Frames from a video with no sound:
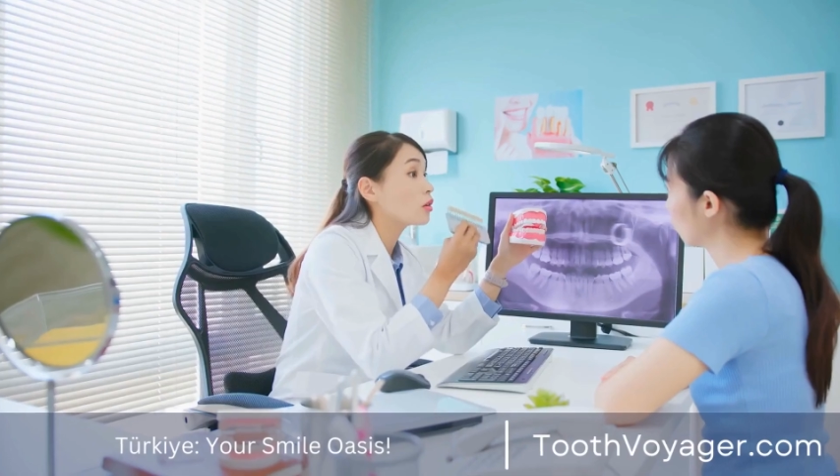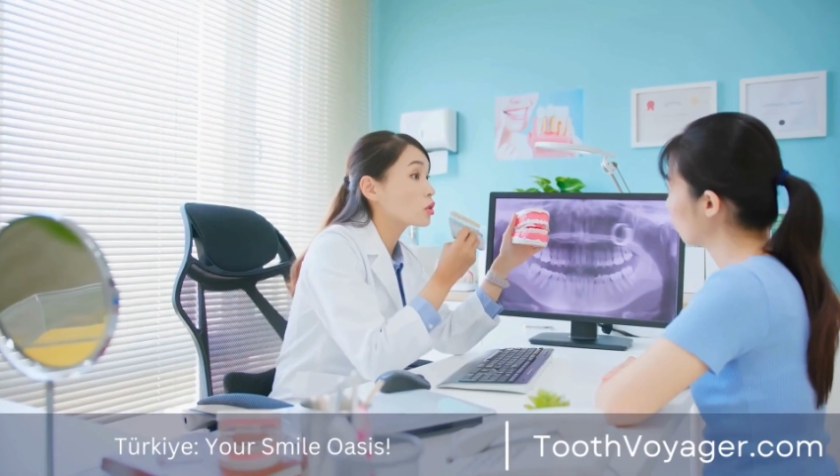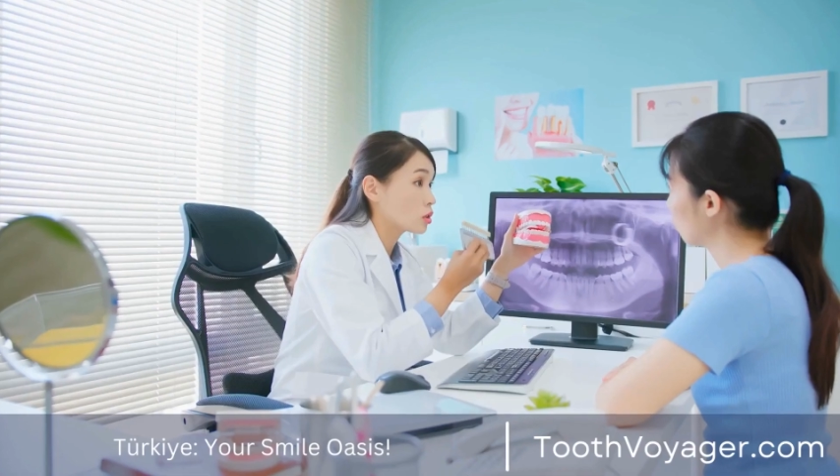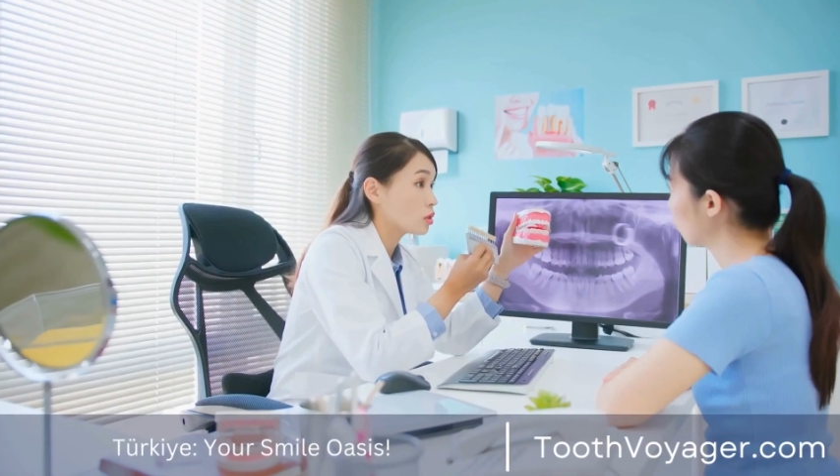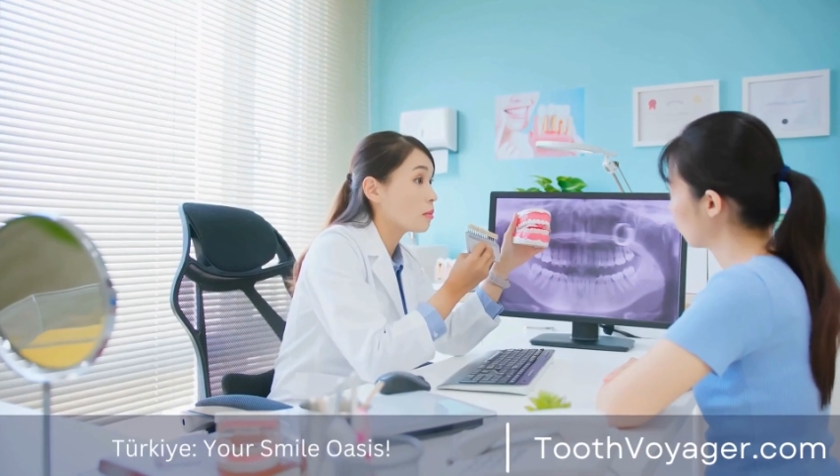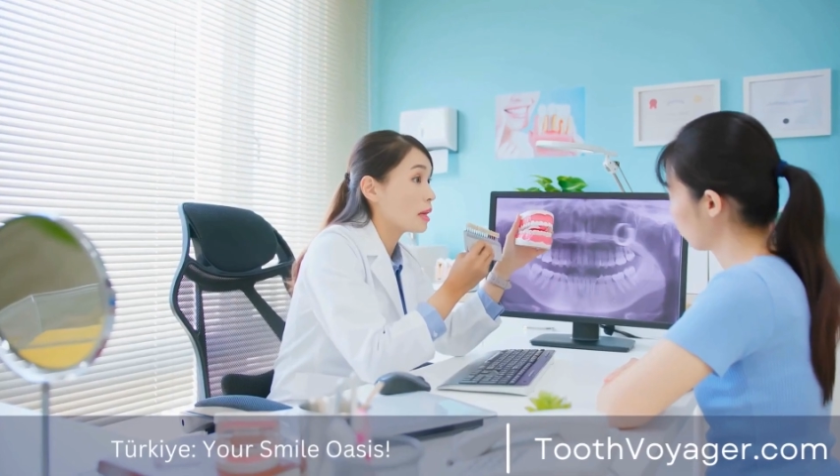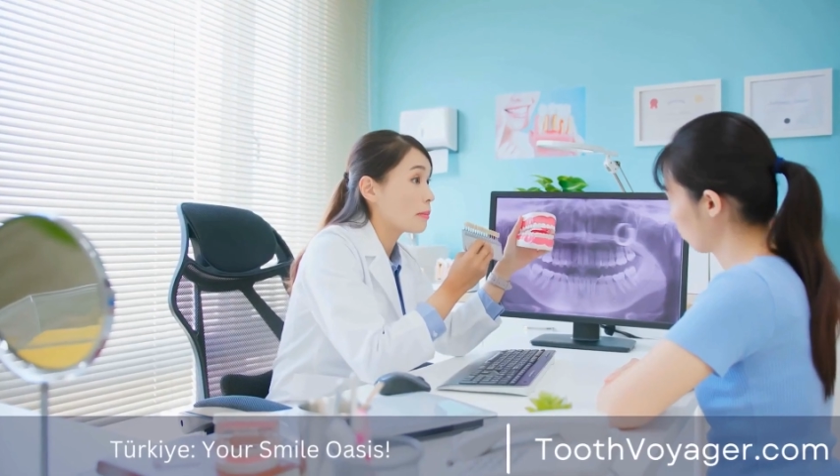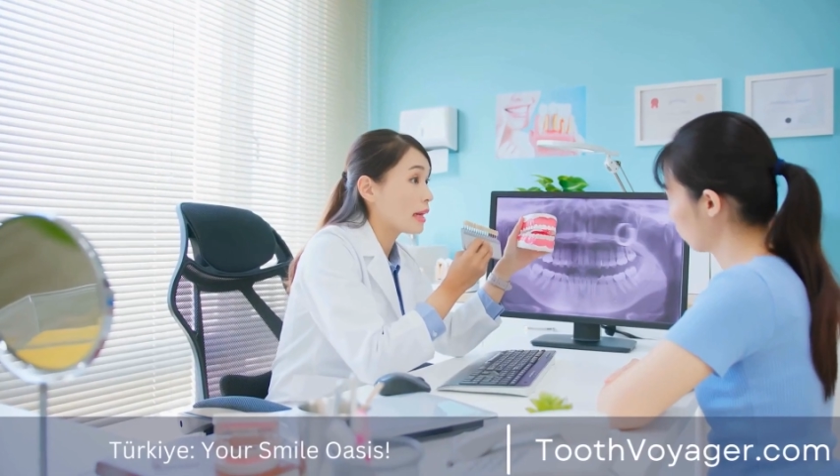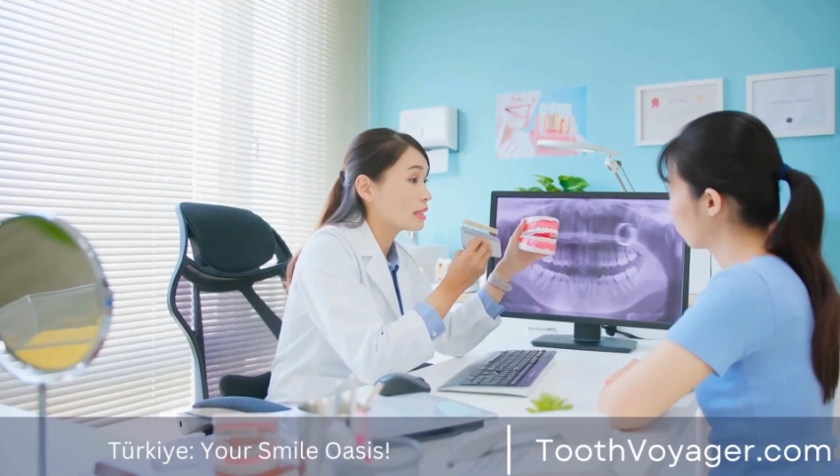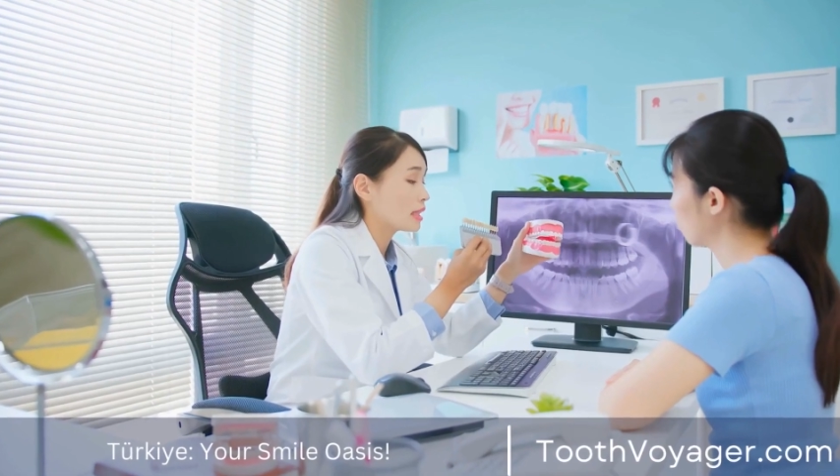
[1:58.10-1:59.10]
This high
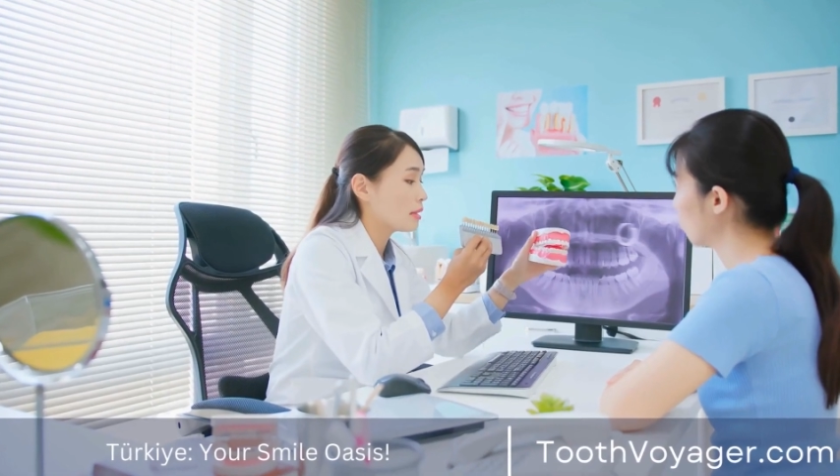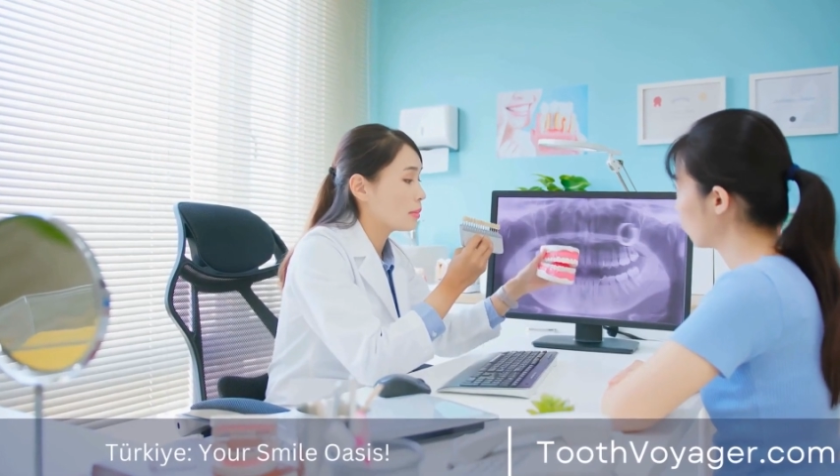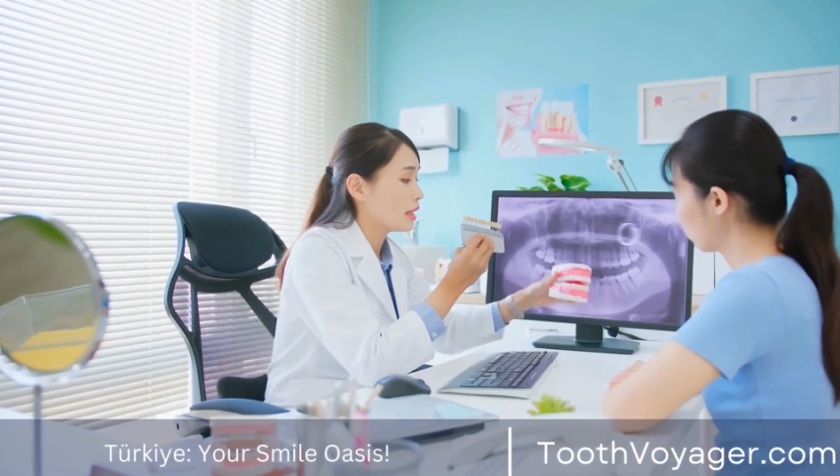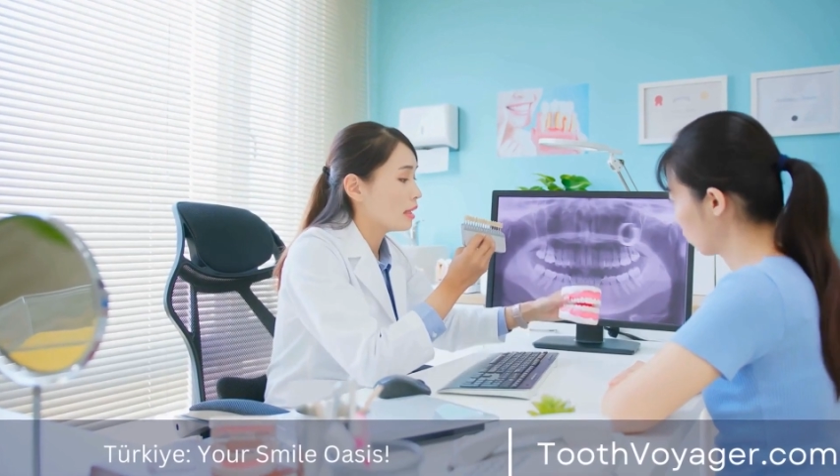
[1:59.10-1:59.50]
cost of living